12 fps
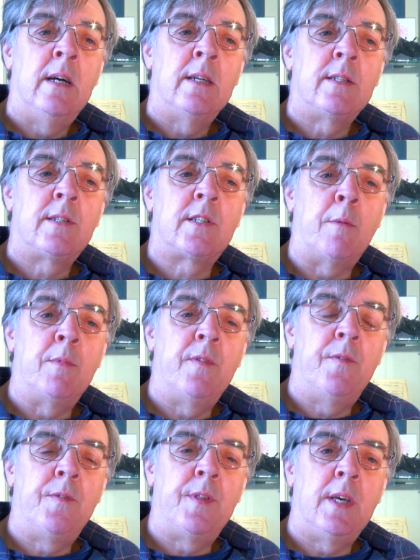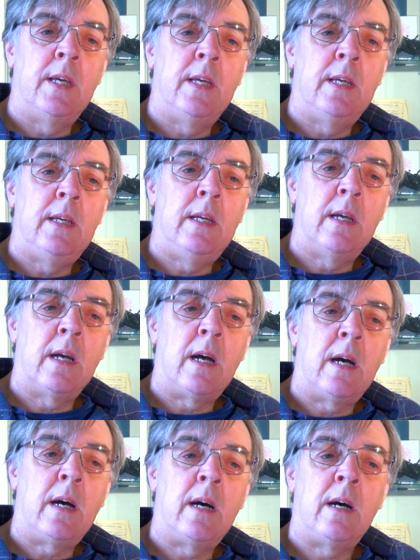some of the
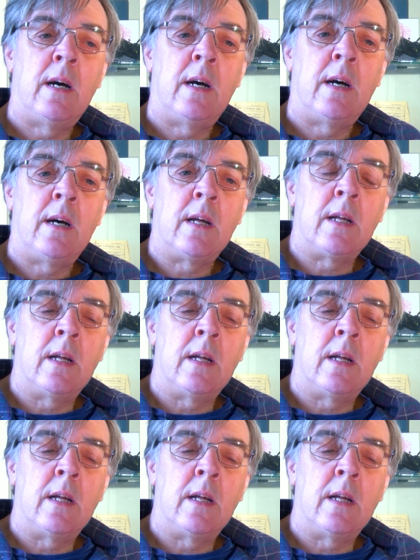uh,